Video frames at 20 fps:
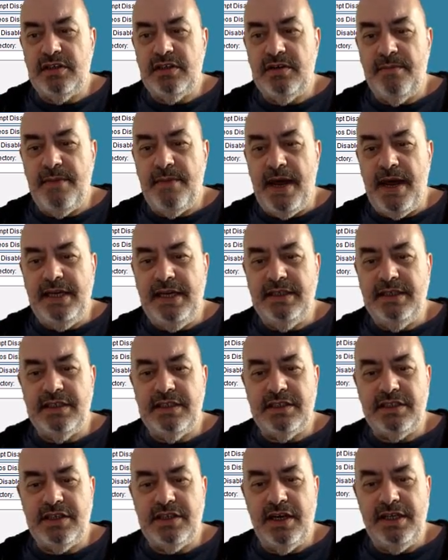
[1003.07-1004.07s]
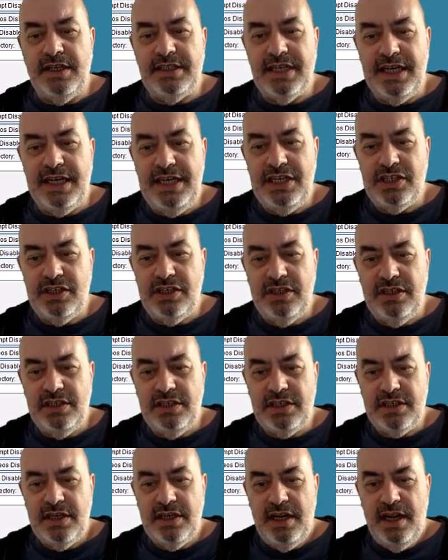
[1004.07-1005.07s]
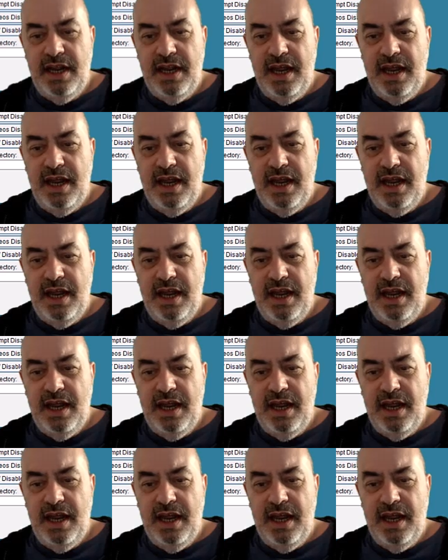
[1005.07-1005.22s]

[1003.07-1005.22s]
domains as citations.